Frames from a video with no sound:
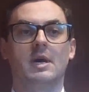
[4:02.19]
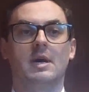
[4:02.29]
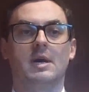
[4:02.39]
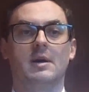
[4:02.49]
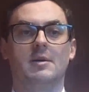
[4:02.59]

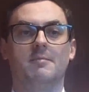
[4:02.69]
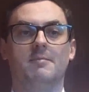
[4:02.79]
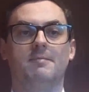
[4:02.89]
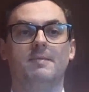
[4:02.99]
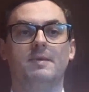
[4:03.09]

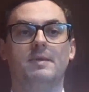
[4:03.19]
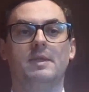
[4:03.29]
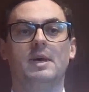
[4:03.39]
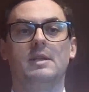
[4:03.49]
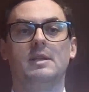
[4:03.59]
Then
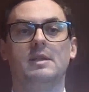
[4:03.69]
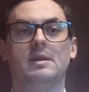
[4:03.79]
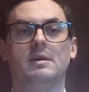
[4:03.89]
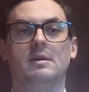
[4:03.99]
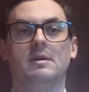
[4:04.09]

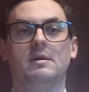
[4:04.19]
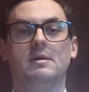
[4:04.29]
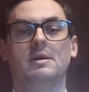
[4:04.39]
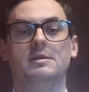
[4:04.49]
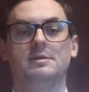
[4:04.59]

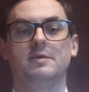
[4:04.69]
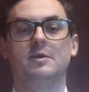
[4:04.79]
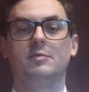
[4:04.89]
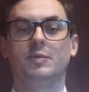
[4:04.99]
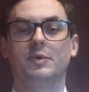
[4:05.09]
it's very
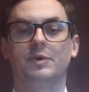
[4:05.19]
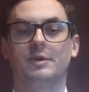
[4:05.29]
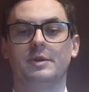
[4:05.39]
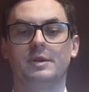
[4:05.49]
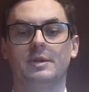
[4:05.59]

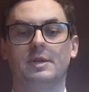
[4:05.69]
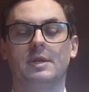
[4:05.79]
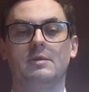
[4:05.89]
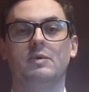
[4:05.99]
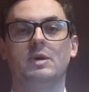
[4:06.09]
important
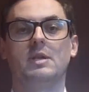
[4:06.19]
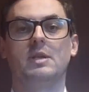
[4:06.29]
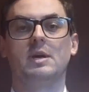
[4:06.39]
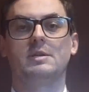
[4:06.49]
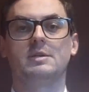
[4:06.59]
that we can
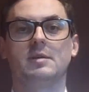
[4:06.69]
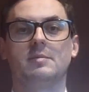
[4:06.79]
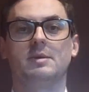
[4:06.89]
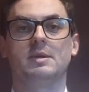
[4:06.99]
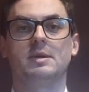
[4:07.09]

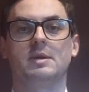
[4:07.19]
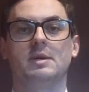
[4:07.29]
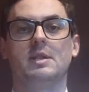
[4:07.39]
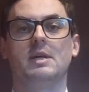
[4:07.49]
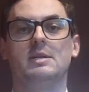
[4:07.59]
accept
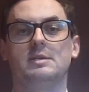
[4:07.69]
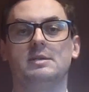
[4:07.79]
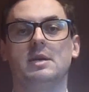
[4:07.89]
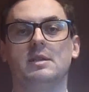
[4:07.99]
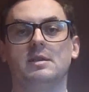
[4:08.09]
less
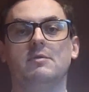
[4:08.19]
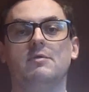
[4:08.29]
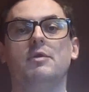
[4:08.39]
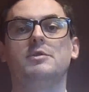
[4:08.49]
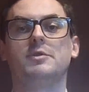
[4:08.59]
than
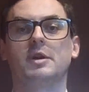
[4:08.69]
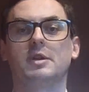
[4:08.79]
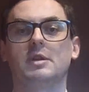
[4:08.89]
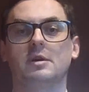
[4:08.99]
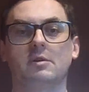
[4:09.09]
full
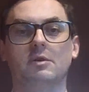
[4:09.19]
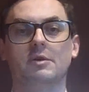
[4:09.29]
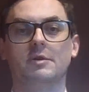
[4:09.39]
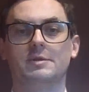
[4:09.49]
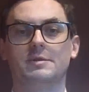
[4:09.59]
train
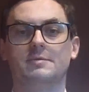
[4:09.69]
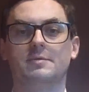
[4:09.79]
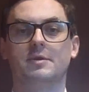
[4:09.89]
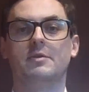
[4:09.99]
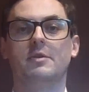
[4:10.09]
orders
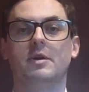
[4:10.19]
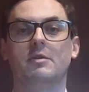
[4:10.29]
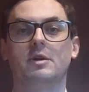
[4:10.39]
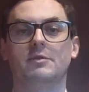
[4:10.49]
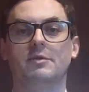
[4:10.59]
for a
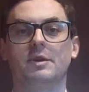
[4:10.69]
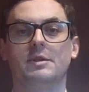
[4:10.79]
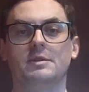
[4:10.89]
regular train.